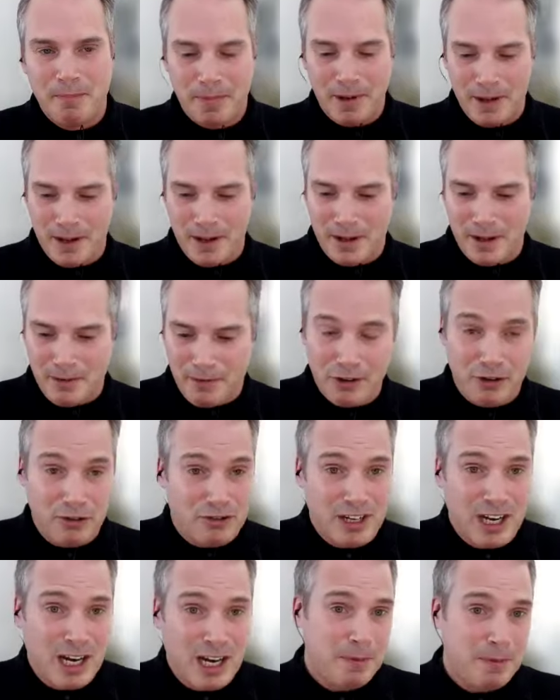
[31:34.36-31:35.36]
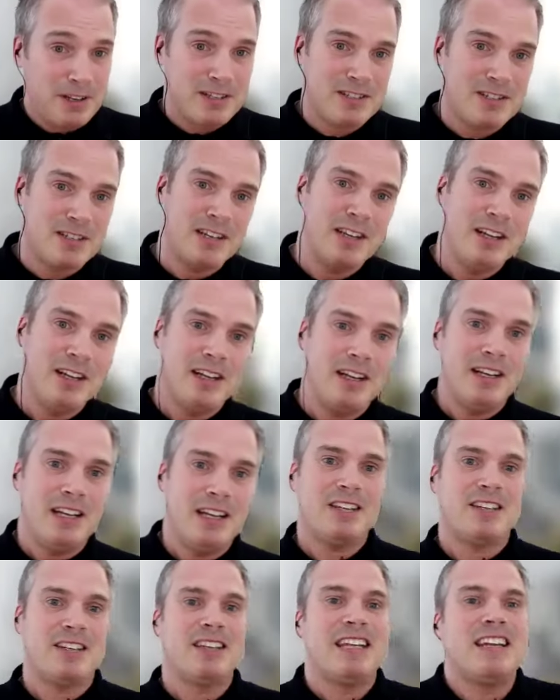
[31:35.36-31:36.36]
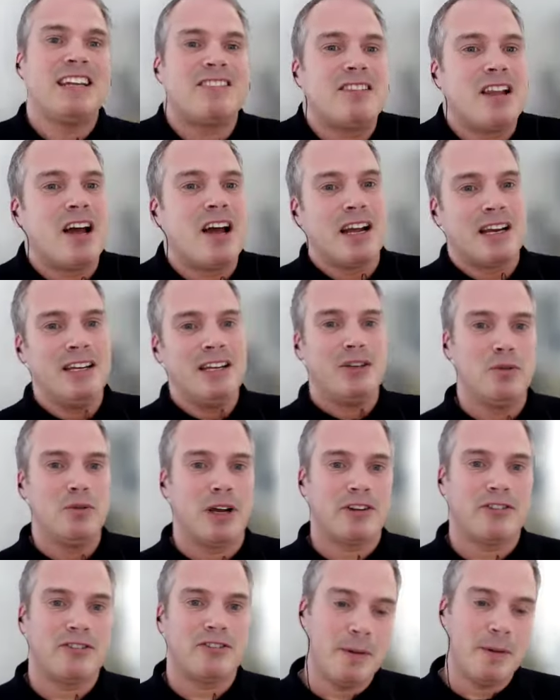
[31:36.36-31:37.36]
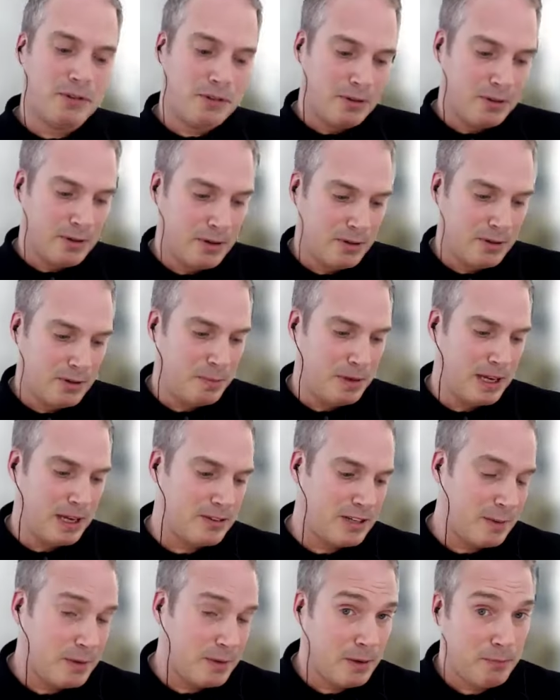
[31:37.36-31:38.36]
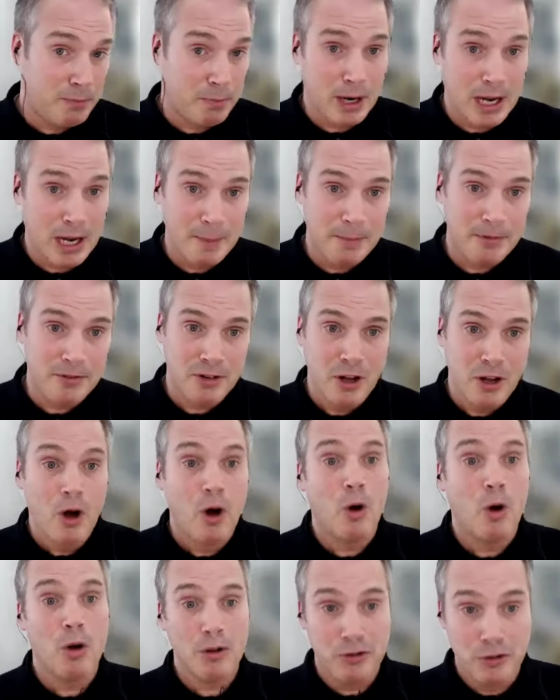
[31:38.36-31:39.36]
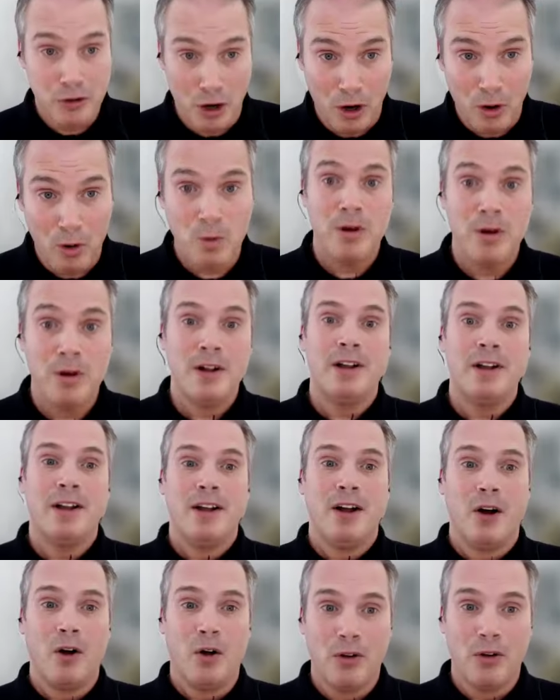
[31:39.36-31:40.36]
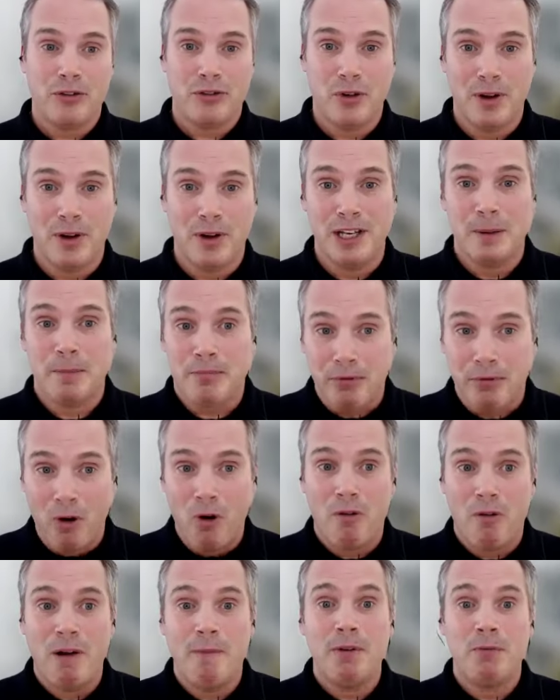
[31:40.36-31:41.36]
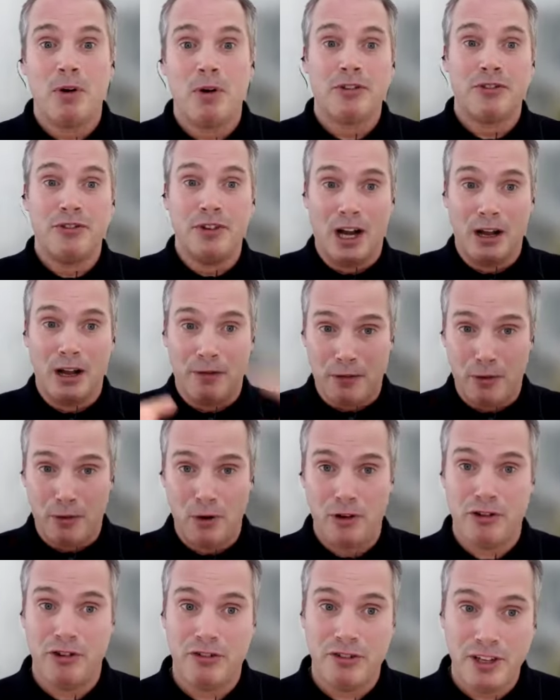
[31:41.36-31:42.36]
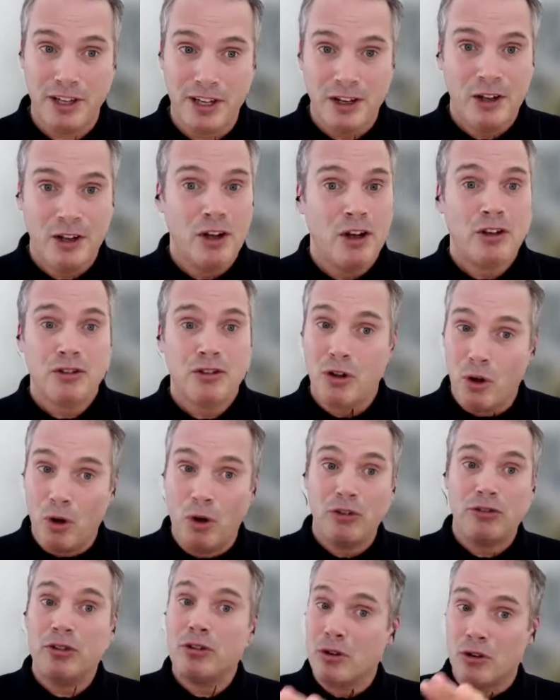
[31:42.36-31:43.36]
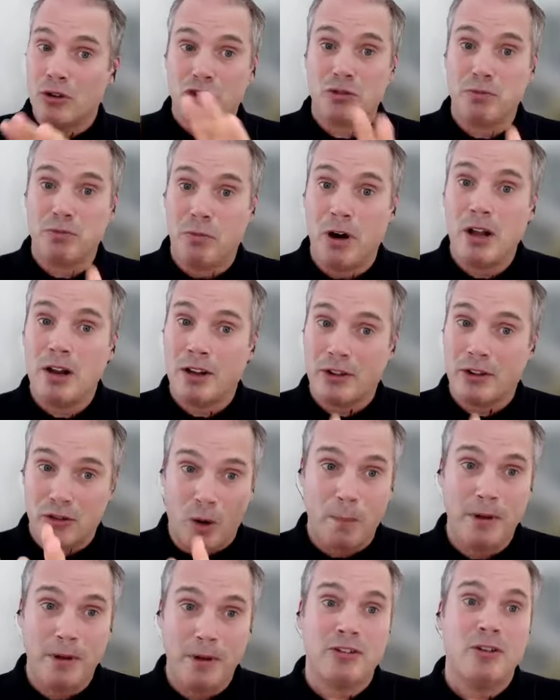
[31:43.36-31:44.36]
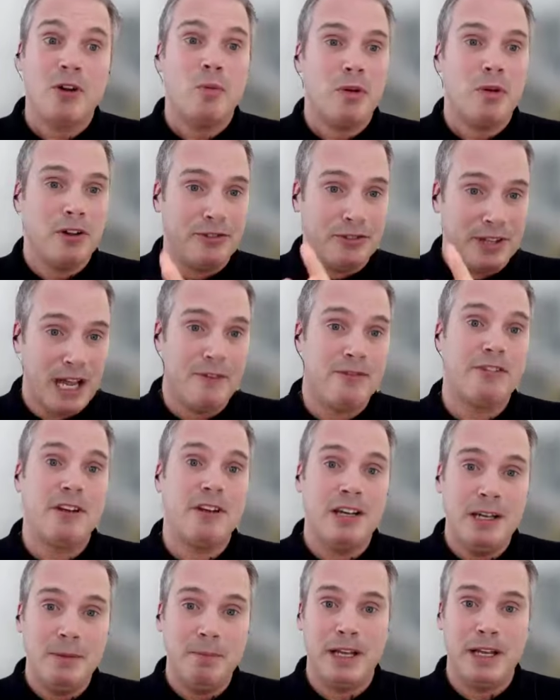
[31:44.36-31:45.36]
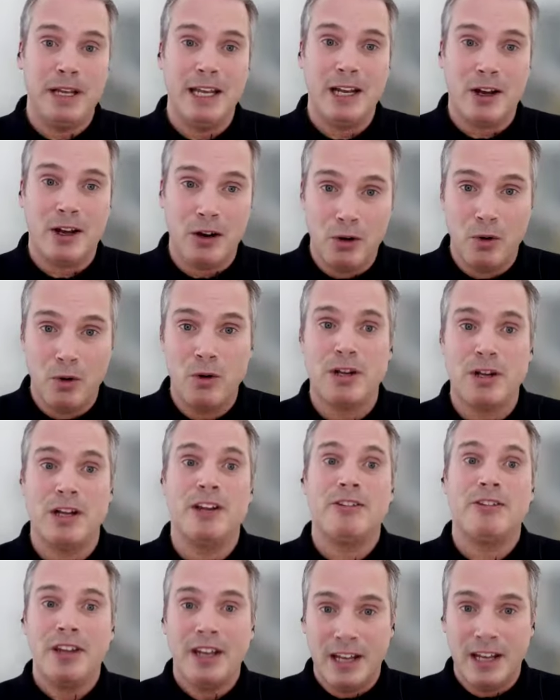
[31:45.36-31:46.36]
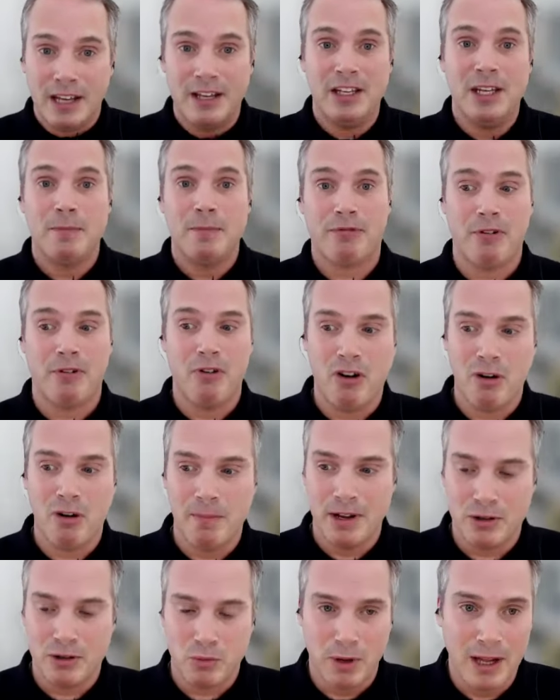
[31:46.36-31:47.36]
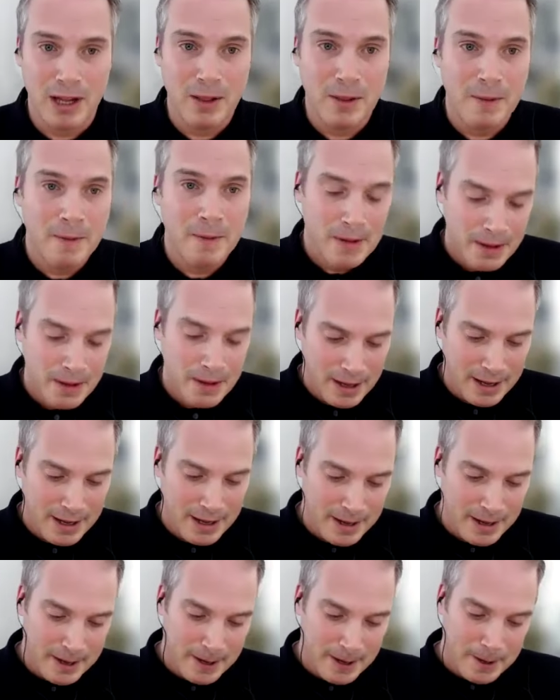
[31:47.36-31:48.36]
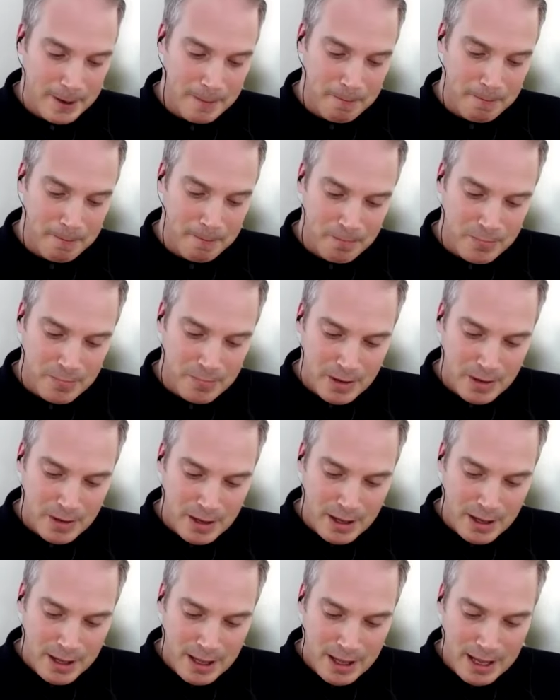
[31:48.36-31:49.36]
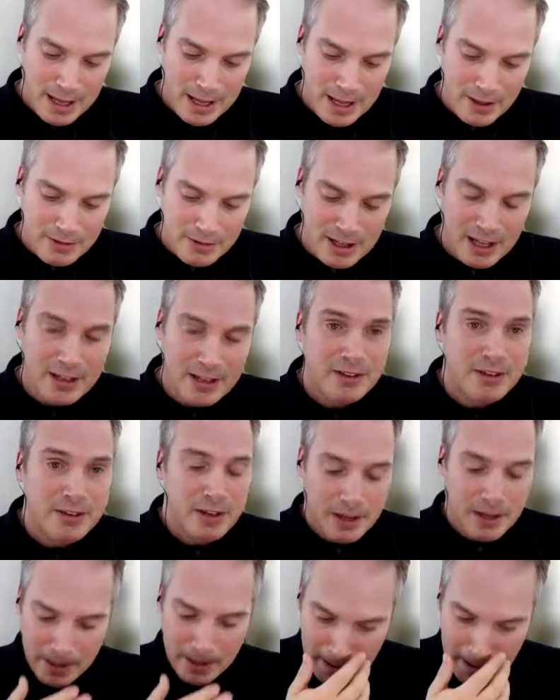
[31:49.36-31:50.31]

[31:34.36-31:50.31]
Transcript: physiotherapists, it's less likely to be accepted perhaps, although also in the program we want diversity. So also those smaller topics will definitely be included in the program as well. And then,